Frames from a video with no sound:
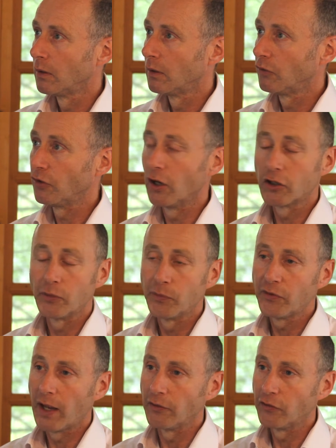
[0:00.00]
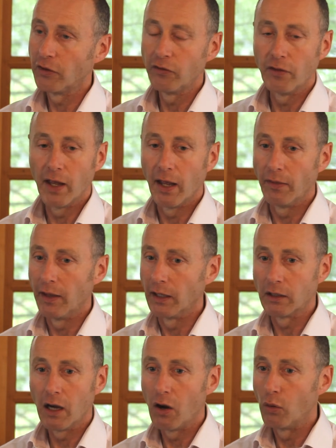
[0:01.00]
circumstances,
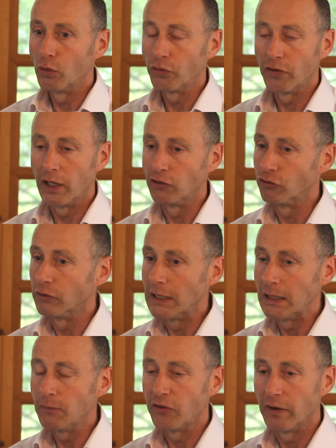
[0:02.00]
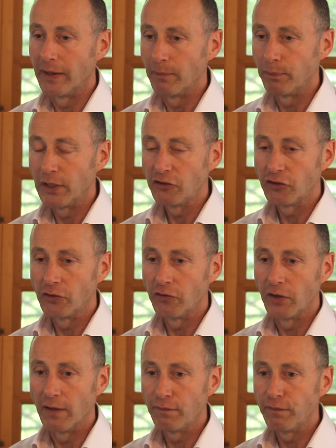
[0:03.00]
their goals, their dreams, their
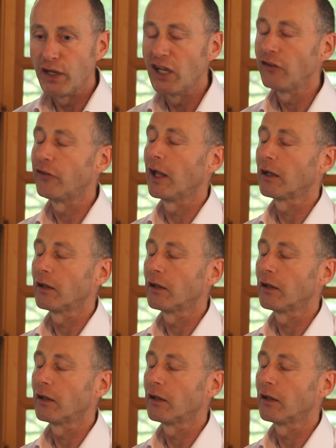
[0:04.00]
ambitions, their fears, their